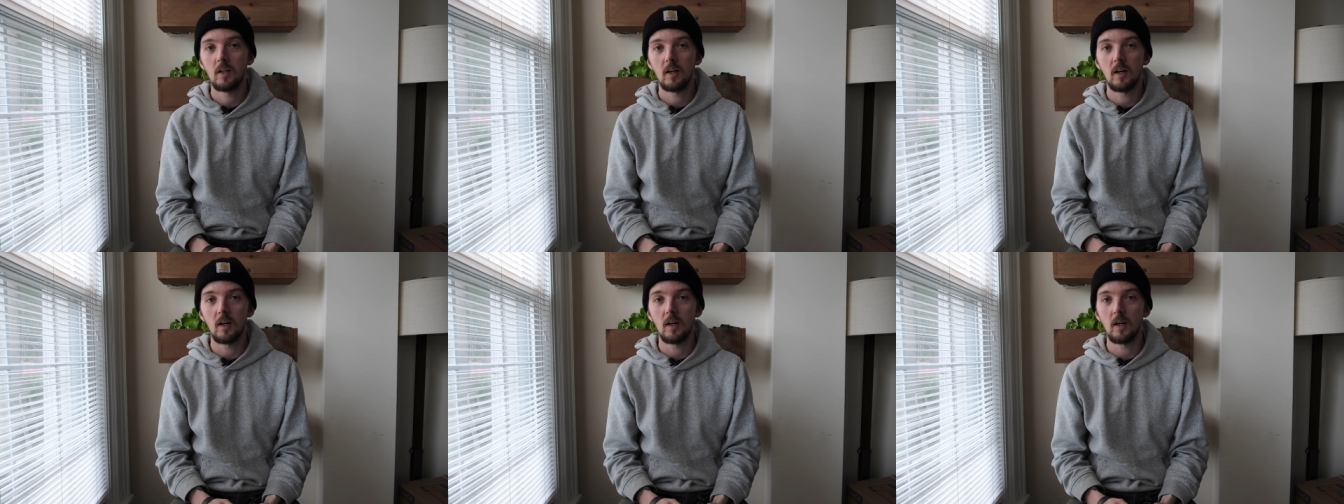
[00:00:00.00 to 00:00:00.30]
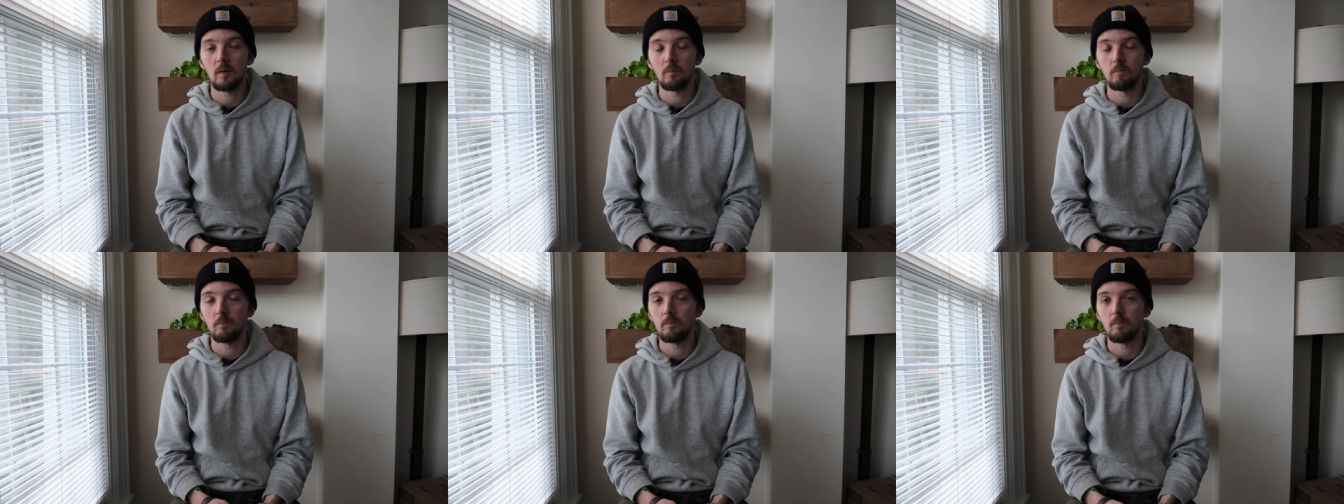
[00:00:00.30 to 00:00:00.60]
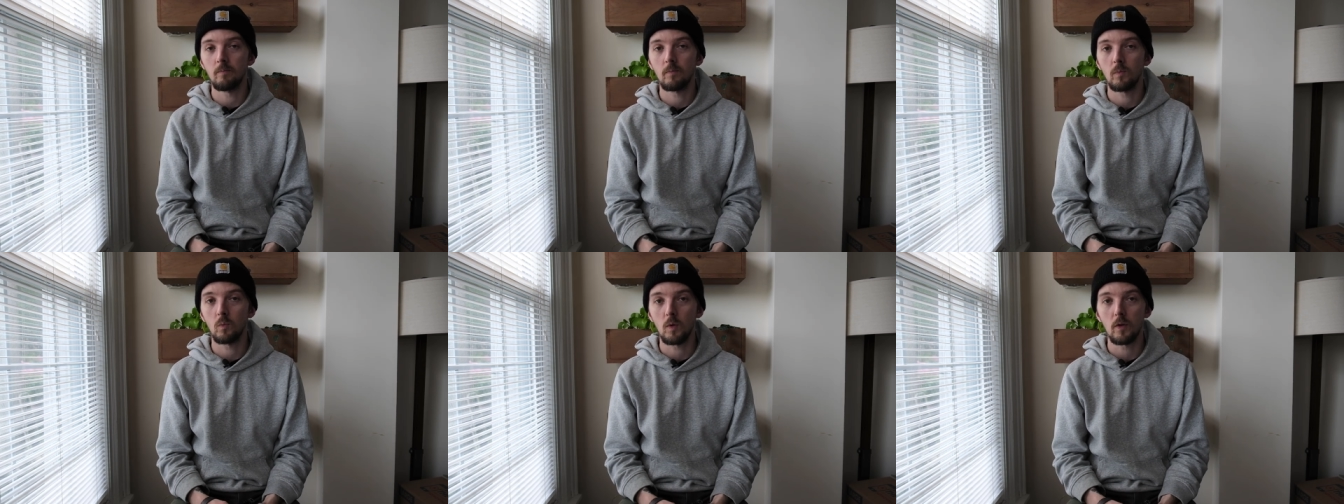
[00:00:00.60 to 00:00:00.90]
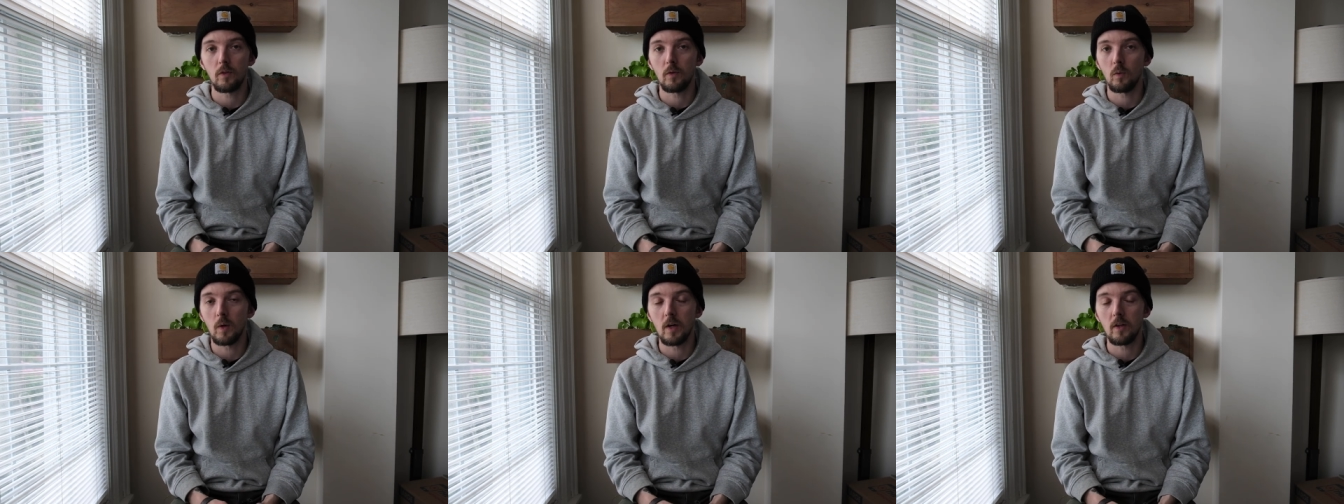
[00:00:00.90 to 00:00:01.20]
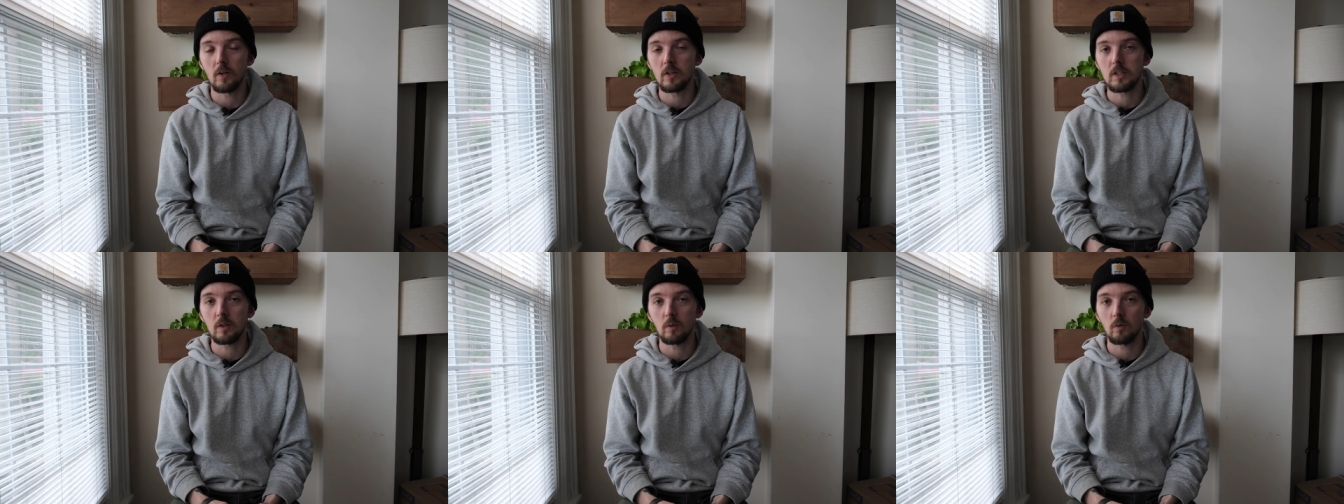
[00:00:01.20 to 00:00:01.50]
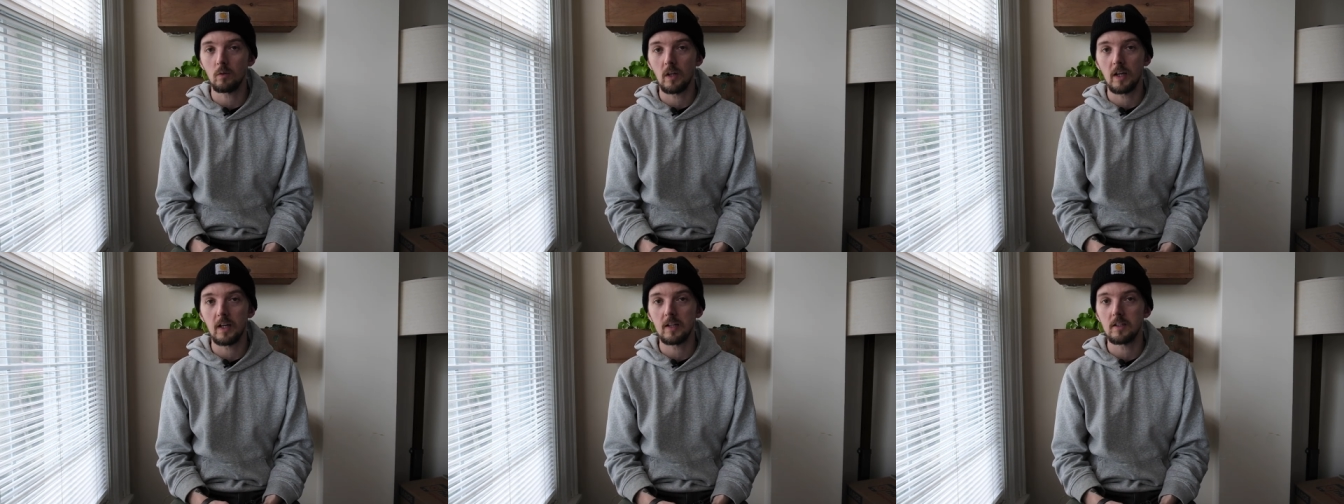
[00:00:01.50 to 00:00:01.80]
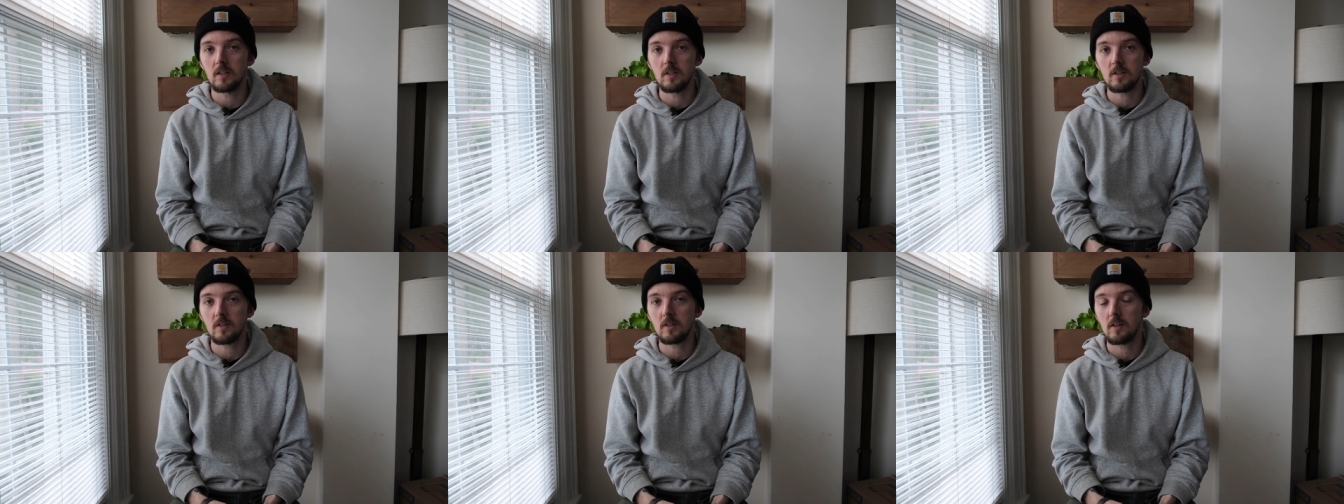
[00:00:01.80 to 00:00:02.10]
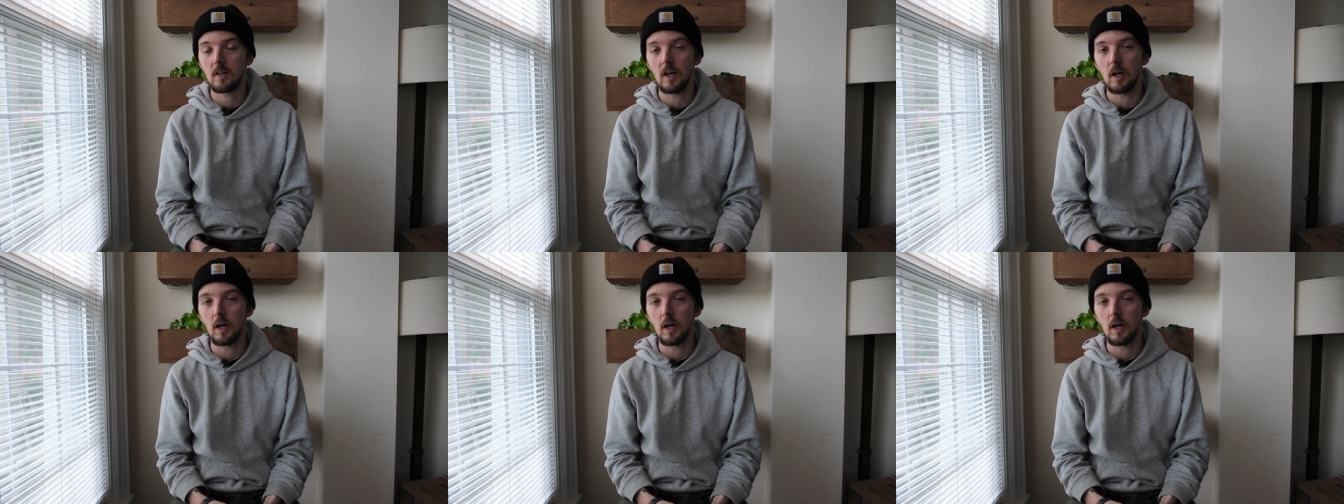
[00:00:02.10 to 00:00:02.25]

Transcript: Um, with a weather sealed lens